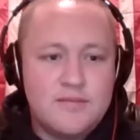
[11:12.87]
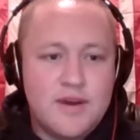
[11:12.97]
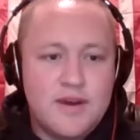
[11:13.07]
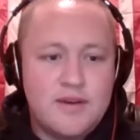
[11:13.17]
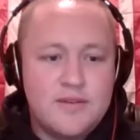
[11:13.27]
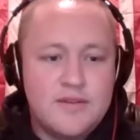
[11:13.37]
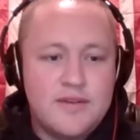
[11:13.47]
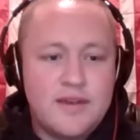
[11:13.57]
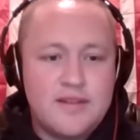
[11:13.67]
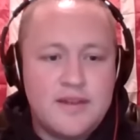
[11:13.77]

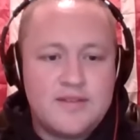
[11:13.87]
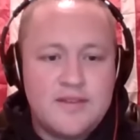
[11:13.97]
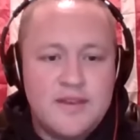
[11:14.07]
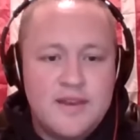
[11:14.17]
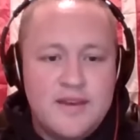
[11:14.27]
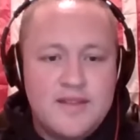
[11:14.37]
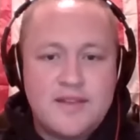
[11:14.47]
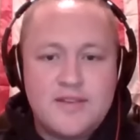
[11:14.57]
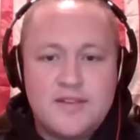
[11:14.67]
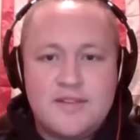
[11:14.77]

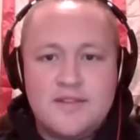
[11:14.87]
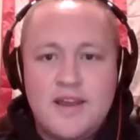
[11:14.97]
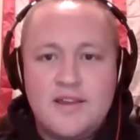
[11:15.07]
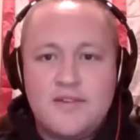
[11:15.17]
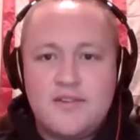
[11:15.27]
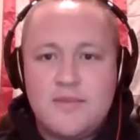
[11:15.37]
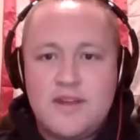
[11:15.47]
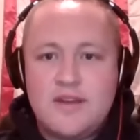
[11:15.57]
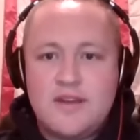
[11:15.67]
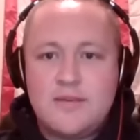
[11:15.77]
that's a dangerous amount
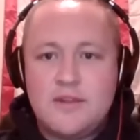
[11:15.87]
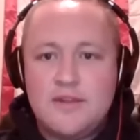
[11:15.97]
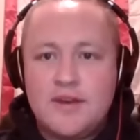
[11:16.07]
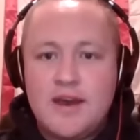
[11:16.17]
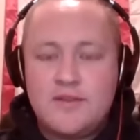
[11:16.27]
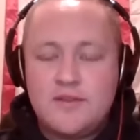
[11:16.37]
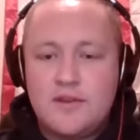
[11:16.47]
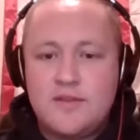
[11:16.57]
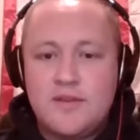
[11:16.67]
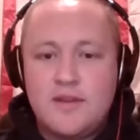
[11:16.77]
of time to leave a guy as good
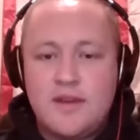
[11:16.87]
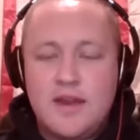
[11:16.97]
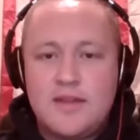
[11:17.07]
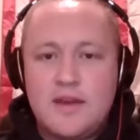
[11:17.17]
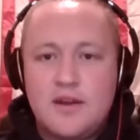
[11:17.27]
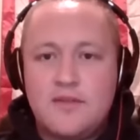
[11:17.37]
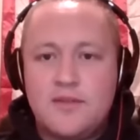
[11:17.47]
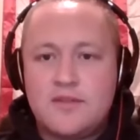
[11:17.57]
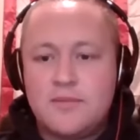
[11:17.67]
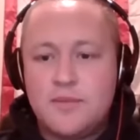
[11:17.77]
as he and that
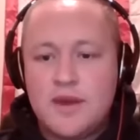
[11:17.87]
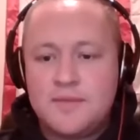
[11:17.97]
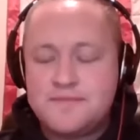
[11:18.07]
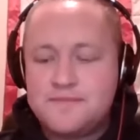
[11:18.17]
offense can be.